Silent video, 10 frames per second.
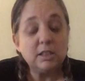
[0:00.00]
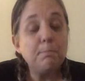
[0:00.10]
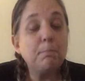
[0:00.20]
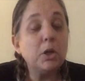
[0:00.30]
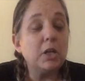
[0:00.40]
is a
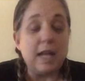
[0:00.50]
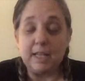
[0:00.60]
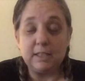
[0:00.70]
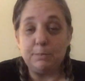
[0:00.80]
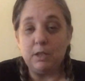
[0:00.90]
bird
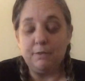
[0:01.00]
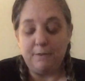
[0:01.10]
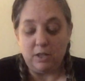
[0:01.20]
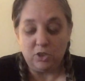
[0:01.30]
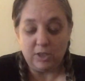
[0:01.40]
expert,
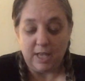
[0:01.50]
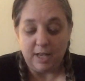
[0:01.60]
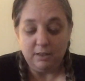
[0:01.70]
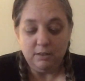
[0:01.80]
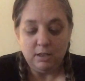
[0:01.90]
Fudge
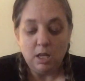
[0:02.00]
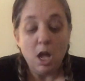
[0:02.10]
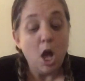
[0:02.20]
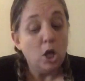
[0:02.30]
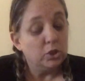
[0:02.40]
said.
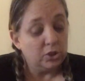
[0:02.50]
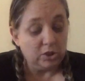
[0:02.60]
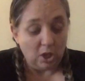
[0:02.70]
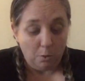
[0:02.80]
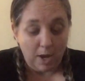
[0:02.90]

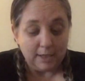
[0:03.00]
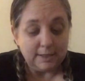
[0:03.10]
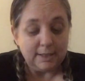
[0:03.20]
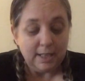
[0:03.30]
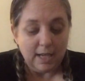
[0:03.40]
So I
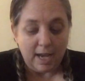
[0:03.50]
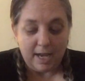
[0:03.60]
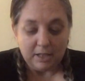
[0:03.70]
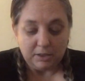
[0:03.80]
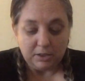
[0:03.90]
see, I
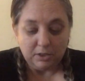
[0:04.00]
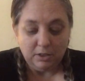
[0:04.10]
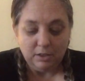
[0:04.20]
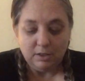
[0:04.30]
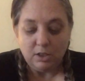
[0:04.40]

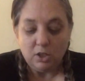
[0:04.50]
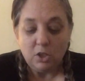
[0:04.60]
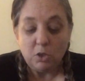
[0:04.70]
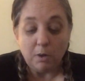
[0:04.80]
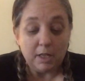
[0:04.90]
answered.
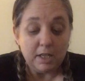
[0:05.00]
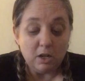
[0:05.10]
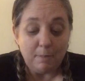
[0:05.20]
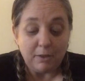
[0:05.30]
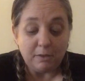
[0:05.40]
You want to hear
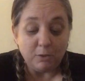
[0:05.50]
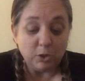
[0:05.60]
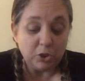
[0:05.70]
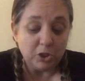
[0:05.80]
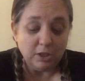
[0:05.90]
about the
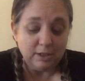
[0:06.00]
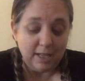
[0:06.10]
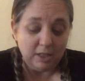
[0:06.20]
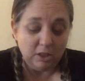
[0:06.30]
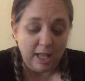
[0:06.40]
vulture?
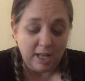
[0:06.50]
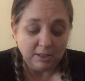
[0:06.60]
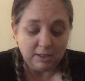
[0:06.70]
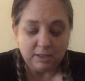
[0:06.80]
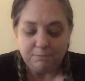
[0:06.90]
Daniel
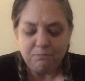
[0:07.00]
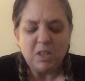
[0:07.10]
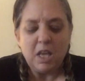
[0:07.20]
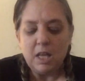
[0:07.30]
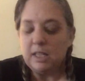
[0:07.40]
asked.
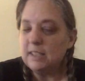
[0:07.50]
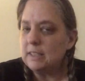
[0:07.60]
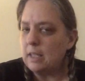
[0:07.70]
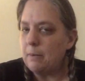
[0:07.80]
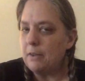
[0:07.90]

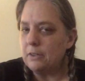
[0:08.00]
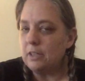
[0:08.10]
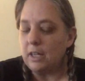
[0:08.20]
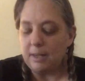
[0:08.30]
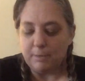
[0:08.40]
Some other
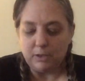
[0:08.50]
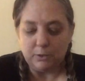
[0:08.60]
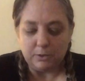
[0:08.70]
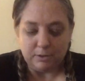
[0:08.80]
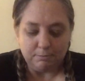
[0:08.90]
time, I
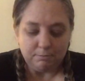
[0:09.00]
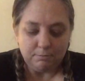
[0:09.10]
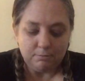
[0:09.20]
told him.